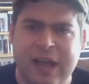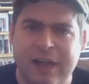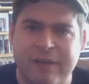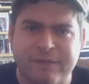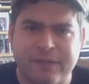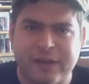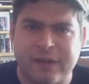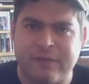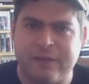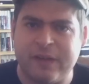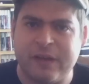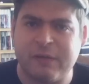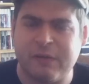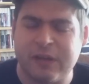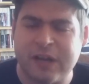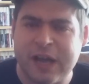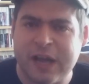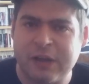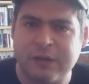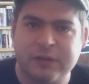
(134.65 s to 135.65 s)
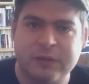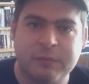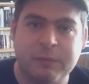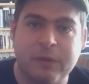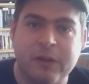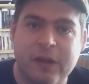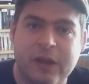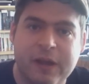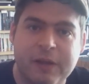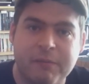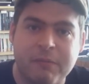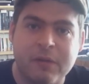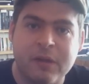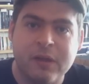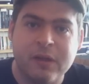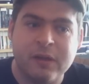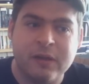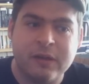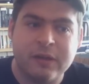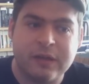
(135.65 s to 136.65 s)
Can't think of anyone else, but um,
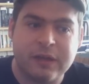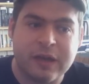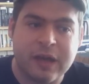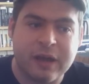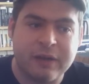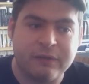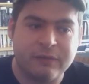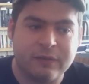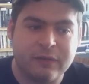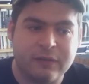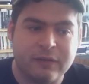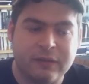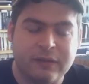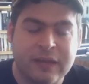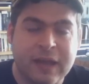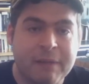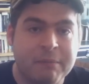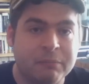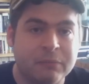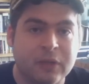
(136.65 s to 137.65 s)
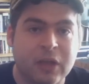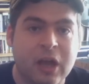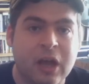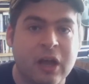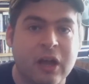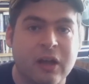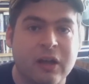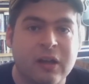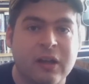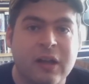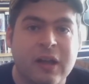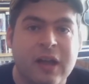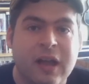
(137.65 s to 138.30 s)
you know, them lot.